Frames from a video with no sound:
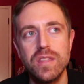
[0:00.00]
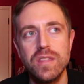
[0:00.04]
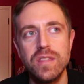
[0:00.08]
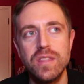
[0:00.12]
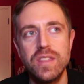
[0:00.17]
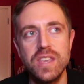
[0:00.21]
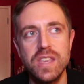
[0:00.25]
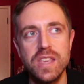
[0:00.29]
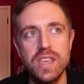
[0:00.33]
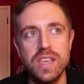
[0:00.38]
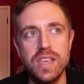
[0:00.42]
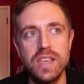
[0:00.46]

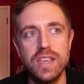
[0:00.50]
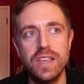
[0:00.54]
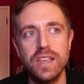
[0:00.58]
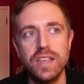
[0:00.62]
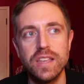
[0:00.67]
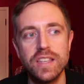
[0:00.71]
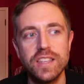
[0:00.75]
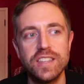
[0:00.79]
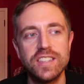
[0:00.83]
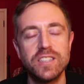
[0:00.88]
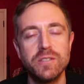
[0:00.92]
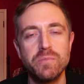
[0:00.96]
the
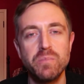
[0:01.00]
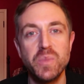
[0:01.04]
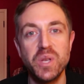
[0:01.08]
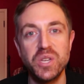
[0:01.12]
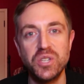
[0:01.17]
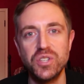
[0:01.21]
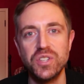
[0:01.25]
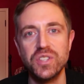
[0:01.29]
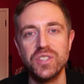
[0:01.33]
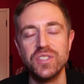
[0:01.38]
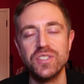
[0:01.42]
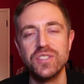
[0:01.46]

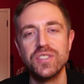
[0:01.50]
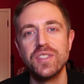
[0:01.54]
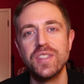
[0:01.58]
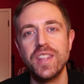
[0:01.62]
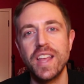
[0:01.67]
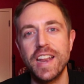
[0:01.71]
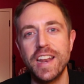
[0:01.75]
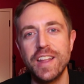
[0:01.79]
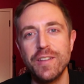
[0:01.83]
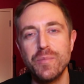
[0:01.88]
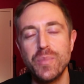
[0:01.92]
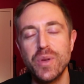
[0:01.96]
submissions
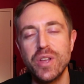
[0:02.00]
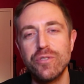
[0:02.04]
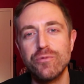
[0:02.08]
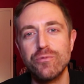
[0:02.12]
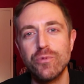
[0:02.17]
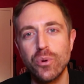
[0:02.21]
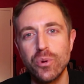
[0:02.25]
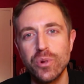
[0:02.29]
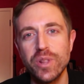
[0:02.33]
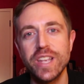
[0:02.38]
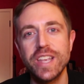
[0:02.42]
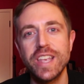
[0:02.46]
that have been
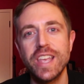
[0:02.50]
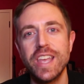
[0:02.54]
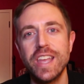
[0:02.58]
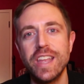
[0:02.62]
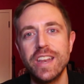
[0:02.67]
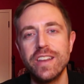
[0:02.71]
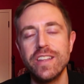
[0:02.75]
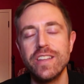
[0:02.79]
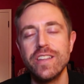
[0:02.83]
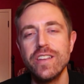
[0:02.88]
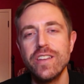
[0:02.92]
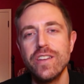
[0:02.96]
rolling
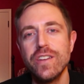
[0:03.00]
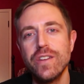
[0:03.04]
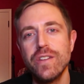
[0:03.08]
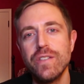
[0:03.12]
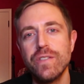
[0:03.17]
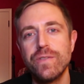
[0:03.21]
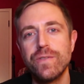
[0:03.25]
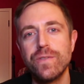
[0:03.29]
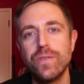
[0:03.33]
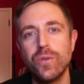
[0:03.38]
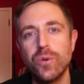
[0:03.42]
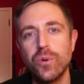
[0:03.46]
in
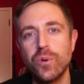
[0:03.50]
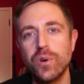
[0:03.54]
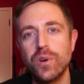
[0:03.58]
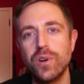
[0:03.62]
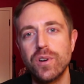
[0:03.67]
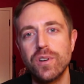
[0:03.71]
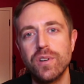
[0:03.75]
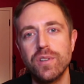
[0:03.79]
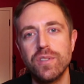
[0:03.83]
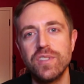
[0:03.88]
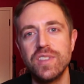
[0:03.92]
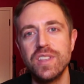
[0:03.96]

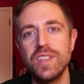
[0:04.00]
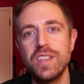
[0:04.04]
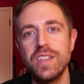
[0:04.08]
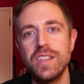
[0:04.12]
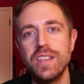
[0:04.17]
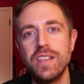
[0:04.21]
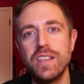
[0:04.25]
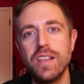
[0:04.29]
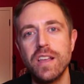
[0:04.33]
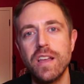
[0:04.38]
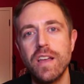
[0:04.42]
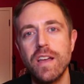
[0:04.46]
for
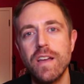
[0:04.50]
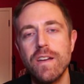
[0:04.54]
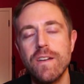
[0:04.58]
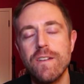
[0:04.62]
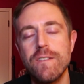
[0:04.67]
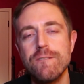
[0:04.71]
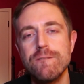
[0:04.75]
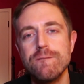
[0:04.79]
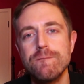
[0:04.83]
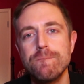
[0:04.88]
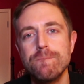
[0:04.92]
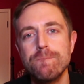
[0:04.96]
the
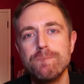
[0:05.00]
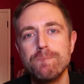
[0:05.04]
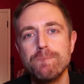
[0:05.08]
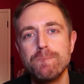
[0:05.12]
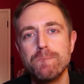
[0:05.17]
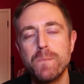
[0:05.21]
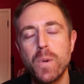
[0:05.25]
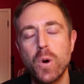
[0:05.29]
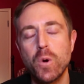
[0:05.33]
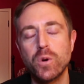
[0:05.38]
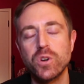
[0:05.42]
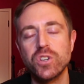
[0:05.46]

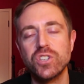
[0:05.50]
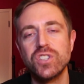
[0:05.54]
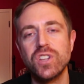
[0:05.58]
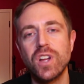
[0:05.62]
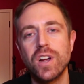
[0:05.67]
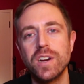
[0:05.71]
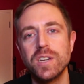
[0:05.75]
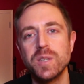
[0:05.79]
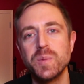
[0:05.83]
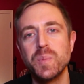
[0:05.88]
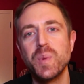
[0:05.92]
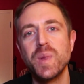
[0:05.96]

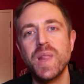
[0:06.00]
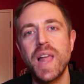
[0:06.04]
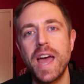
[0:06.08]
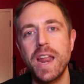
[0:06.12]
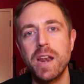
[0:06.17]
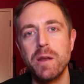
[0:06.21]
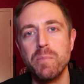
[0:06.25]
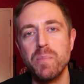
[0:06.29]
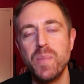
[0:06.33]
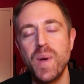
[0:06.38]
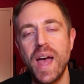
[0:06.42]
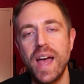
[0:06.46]
PokerStars
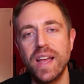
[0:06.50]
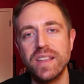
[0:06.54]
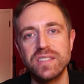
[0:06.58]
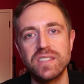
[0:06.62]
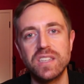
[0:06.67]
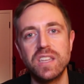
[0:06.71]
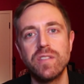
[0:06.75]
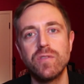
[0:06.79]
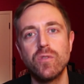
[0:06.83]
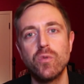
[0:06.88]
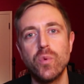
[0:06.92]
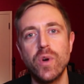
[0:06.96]
Platinum Pass
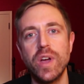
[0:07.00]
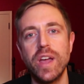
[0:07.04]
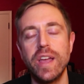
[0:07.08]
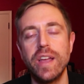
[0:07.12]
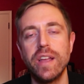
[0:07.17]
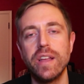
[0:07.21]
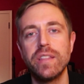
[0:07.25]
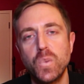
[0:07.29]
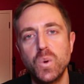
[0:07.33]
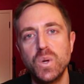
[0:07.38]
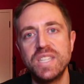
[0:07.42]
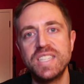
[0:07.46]

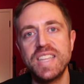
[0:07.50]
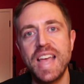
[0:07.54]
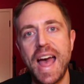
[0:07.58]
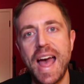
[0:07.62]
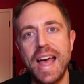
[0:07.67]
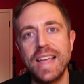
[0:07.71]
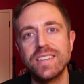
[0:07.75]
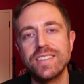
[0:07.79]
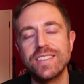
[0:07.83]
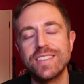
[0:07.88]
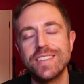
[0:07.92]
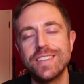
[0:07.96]
giveaway. We
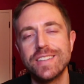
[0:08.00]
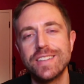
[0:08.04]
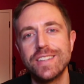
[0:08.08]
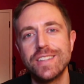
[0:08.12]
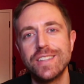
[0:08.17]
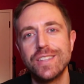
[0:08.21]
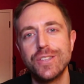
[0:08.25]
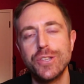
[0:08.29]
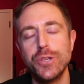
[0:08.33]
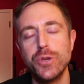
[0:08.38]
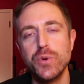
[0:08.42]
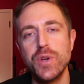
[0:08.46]
tasked
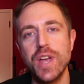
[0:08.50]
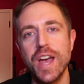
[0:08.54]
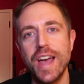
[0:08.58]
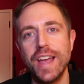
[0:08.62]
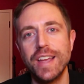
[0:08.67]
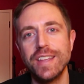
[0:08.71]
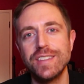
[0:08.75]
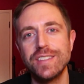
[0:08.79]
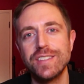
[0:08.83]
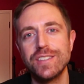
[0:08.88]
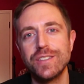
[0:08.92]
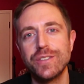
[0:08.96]
you
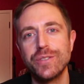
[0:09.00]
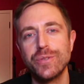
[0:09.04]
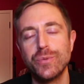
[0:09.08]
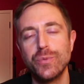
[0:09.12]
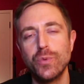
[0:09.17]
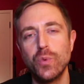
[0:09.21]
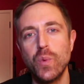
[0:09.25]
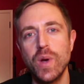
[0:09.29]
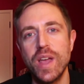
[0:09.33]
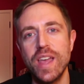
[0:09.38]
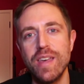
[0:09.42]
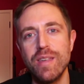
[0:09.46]
guys
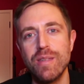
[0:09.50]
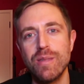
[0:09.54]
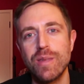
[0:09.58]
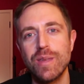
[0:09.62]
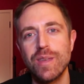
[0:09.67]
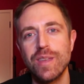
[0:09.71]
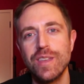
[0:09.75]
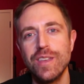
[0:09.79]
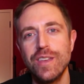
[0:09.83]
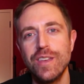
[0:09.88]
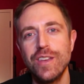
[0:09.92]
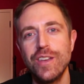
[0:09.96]
with
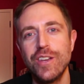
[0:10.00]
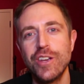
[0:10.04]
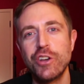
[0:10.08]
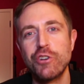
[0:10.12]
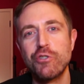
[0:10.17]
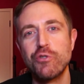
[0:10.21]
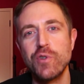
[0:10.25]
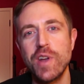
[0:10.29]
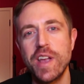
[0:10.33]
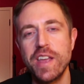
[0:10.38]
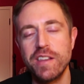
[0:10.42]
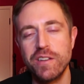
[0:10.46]

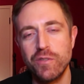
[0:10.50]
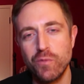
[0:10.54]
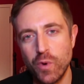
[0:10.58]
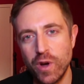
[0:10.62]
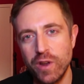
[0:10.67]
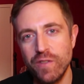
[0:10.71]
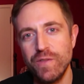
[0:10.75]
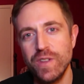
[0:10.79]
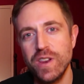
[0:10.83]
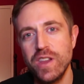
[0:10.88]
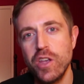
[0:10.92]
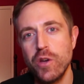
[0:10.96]
creating
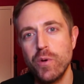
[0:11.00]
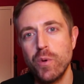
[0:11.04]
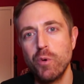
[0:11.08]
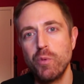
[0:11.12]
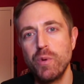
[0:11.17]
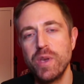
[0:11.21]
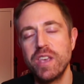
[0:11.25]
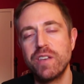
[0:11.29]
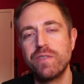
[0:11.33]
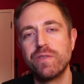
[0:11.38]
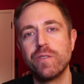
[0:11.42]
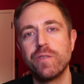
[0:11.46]
one video a
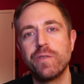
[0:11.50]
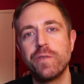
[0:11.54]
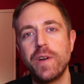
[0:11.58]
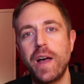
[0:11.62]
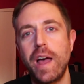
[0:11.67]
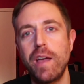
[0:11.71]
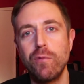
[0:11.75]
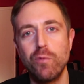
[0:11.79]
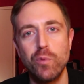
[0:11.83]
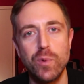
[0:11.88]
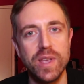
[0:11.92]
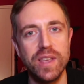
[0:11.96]
week for
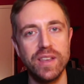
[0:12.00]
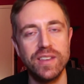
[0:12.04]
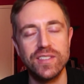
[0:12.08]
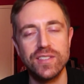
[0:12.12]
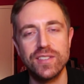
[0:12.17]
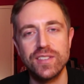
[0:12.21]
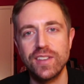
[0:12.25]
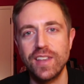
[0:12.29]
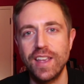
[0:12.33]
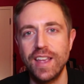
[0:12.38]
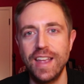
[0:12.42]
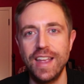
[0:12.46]
5
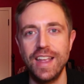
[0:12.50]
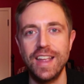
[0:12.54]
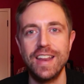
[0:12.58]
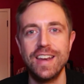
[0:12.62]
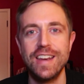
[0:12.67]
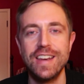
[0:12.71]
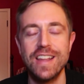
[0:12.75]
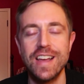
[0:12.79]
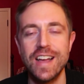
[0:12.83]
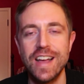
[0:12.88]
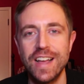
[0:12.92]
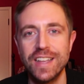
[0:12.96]
weeks
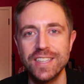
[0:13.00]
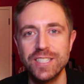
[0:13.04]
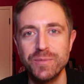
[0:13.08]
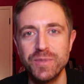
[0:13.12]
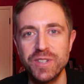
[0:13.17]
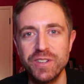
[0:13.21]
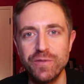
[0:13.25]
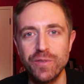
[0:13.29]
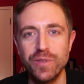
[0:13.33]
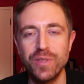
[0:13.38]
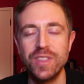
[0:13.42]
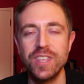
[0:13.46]
and some
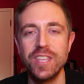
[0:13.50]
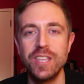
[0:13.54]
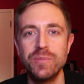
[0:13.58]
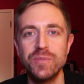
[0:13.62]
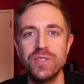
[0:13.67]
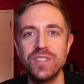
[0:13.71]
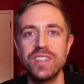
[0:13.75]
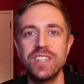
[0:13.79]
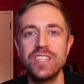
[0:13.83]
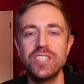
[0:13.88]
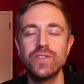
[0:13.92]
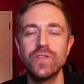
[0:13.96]
different
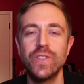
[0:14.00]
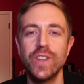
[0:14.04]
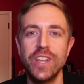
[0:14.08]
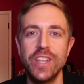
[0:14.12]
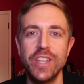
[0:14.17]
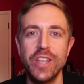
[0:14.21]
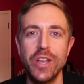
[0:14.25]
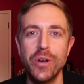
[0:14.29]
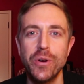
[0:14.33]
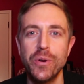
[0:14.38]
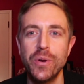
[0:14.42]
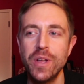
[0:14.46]
themes in each
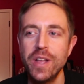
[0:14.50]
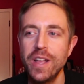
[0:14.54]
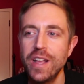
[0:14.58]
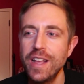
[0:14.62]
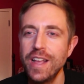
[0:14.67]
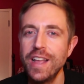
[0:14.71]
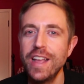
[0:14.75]
video.